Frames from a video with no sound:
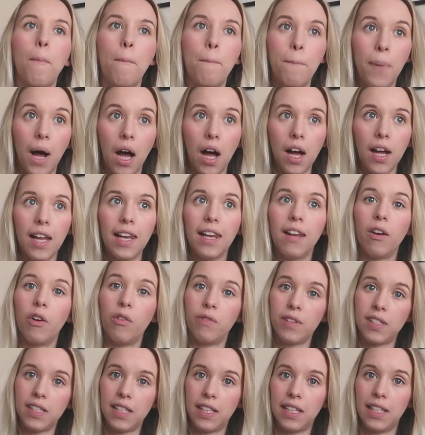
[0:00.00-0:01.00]
But
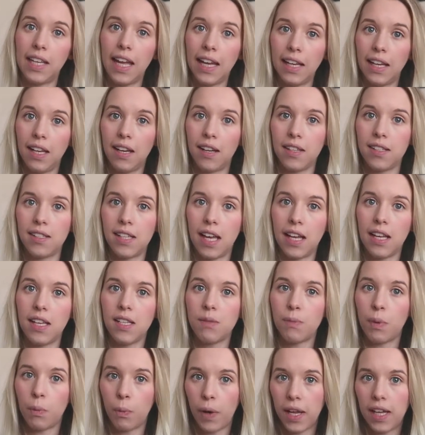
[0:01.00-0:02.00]
obviously lately, I say,
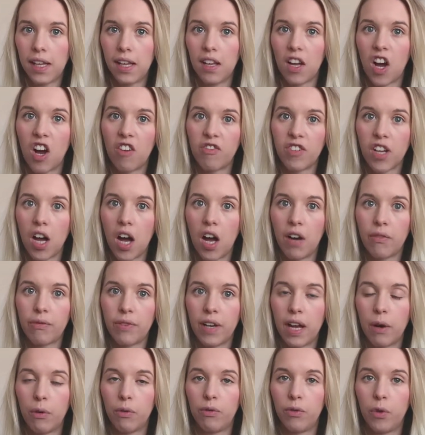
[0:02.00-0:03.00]
he's been waking after half
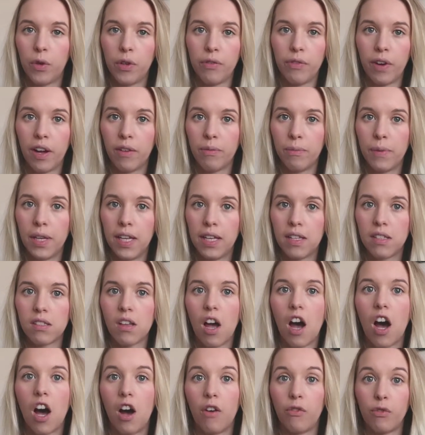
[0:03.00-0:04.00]
an hour, 45 minutes
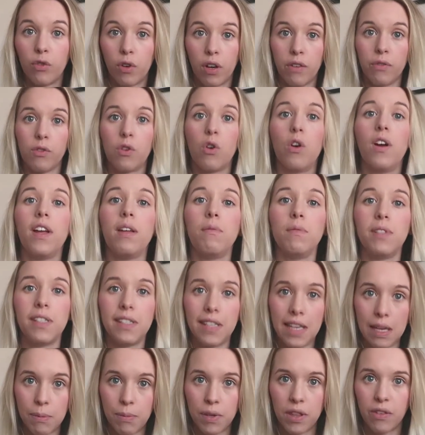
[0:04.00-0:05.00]
after I've got him to
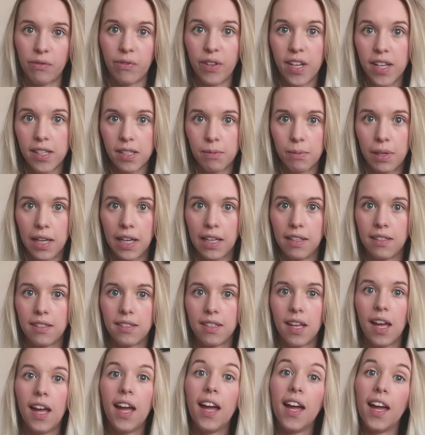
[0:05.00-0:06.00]
sleep in the first place,
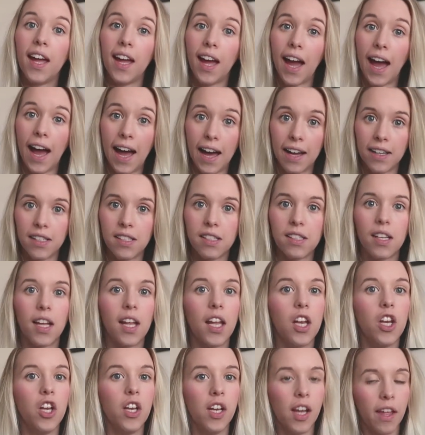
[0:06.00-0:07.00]
and
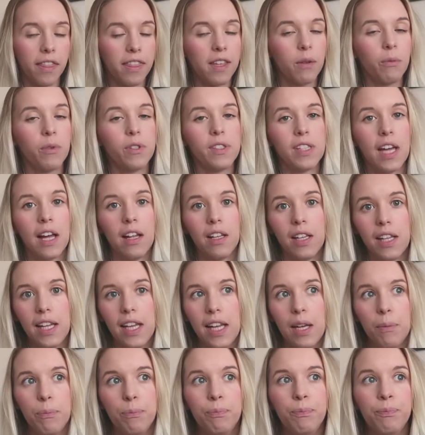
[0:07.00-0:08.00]
nothing will settle
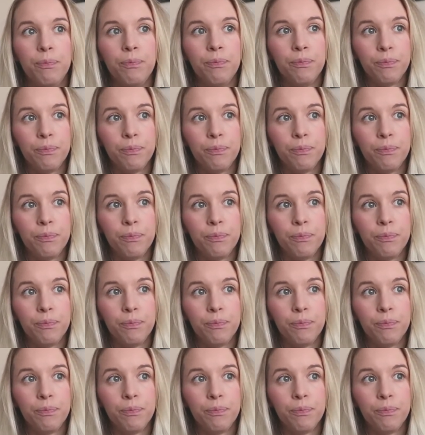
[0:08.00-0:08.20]
him